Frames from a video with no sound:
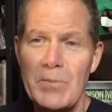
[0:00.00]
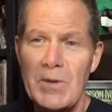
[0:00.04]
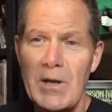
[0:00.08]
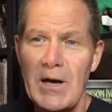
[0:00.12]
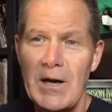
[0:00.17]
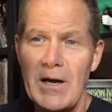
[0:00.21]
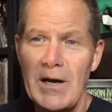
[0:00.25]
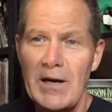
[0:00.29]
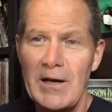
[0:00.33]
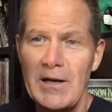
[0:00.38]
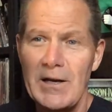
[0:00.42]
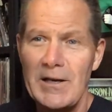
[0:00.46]

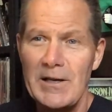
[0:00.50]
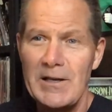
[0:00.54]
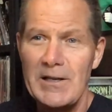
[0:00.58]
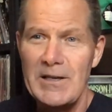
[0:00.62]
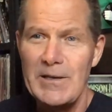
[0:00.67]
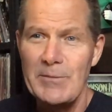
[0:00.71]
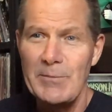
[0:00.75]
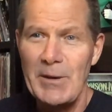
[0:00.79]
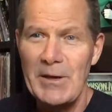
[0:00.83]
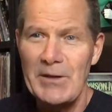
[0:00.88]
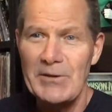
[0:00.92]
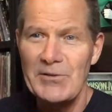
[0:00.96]
Uh,
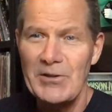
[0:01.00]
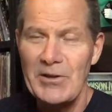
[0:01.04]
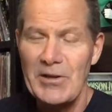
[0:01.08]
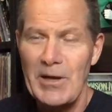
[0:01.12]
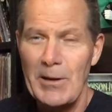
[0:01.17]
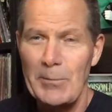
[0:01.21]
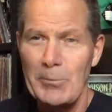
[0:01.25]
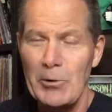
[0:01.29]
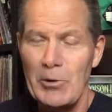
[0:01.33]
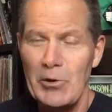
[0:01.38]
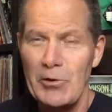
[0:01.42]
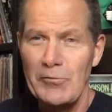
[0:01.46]
he makes a
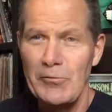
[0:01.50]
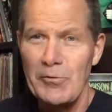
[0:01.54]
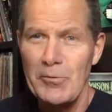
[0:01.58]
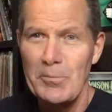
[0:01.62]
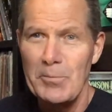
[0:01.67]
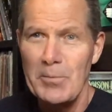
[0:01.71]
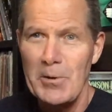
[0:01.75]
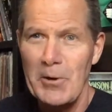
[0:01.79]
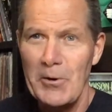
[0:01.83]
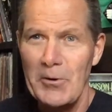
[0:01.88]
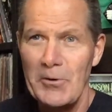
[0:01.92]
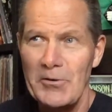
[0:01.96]
couple of
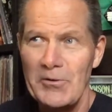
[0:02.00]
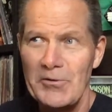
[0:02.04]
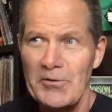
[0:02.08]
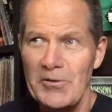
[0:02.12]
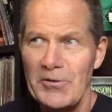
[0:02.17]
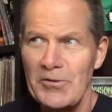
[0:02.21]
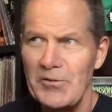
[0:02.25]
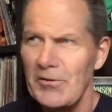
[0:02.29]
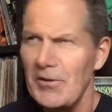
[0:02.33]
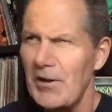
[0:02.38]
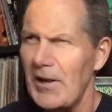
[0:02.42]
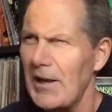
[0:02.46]

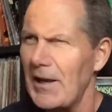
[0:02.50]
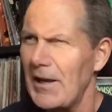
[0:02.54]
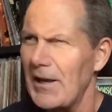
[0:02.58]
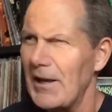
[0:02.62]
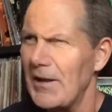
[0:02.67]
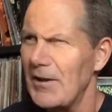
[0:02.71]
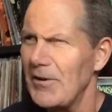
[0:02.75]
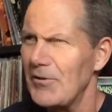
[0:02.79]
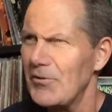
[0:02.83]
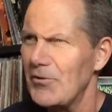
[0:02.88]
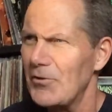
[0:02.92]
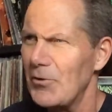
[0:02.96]
appearances,
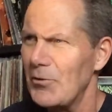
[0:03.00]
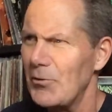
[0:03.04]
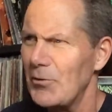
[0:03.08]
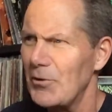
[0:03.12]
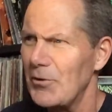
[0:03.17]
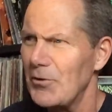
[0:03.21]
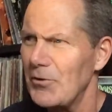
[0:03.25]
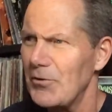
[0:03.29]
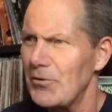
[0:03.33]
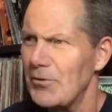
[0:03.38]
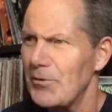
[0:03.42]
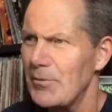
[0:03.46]
and so
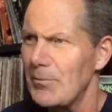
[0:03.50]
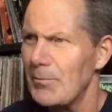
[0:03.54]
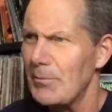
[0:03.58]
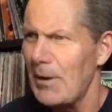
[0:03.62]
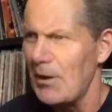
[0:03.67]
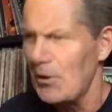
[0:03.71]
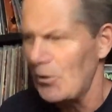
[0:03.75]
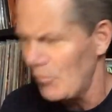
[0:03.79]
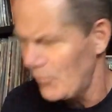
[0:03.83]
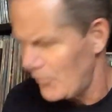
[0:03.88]
does Michael